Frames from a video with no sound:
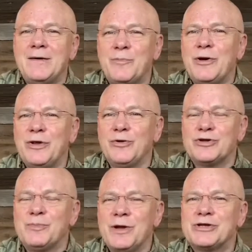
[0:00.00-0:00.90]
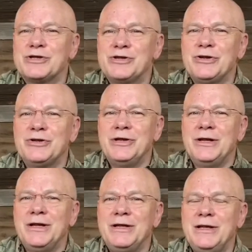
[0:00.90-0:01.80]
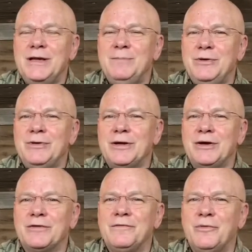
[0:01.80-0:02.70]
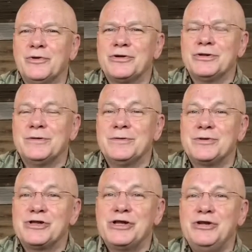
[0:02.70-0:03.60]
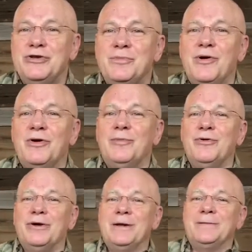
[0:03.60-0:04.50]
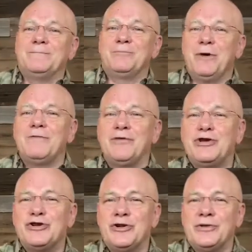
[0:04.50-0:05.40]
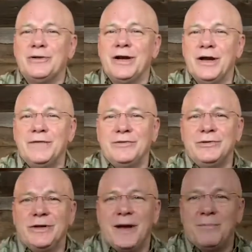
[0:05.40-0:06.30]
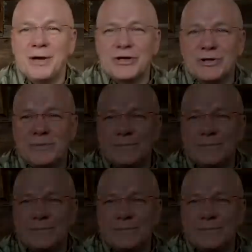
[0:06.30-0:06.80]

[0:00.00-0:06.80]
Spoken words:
I pray the Lord's blessings on you, that he keep you, and I look forward to seeing you tomorrow morning. Pray for each other. I love you. God bless